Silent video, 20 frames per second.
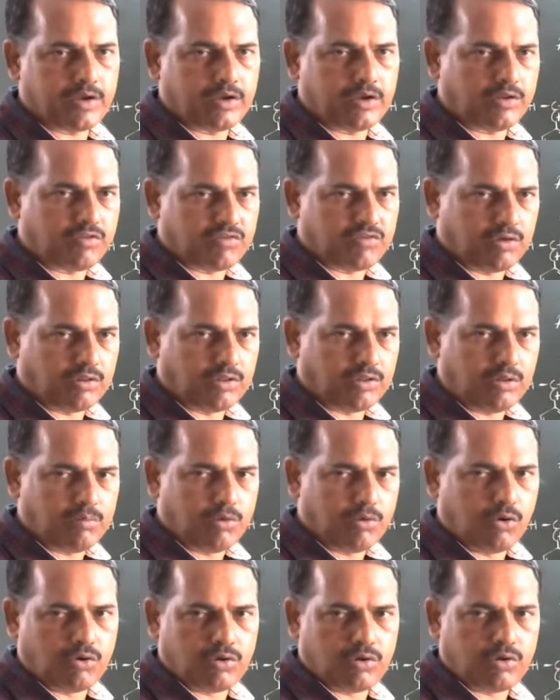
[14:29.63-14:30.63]
It is on the
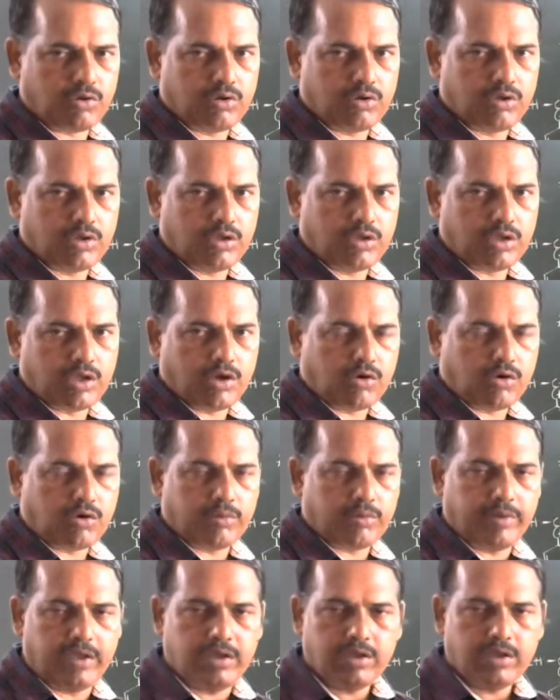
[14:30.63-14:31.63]
board. You have to
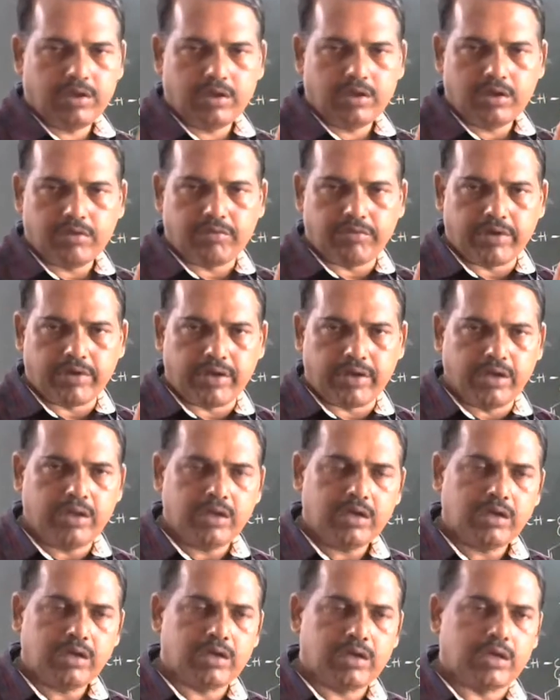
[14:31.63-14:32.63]
be
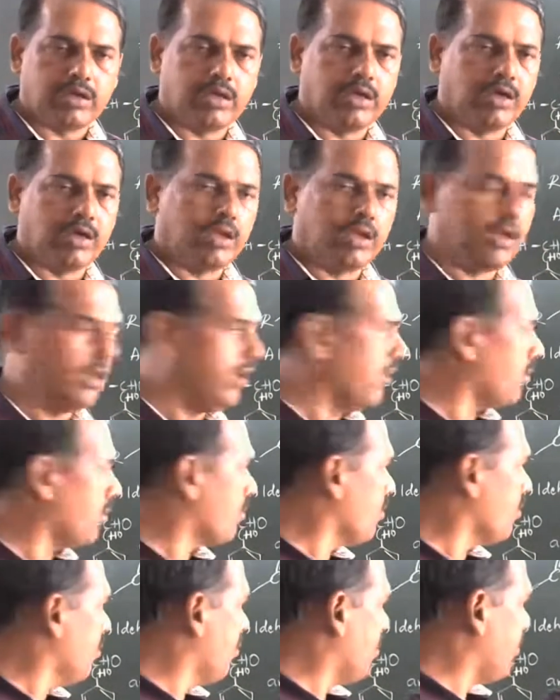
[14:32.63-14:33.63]
very clearly, you have
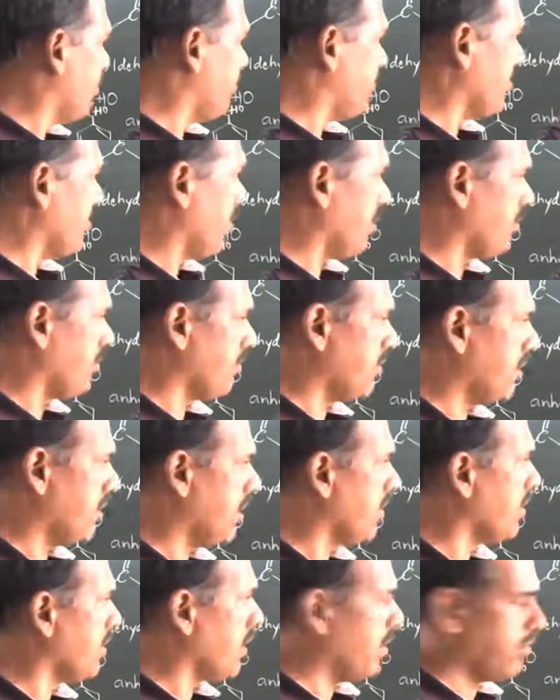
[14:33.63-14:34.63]
to observe,
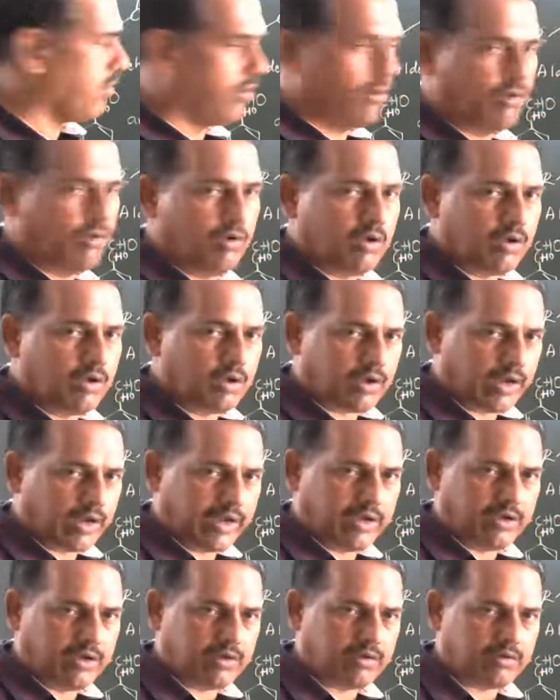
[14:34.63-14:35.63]
and you have to
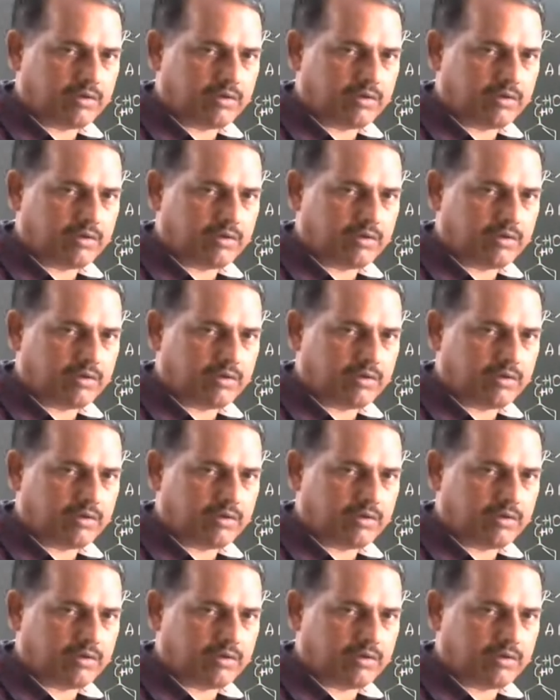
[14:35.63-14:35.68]
write.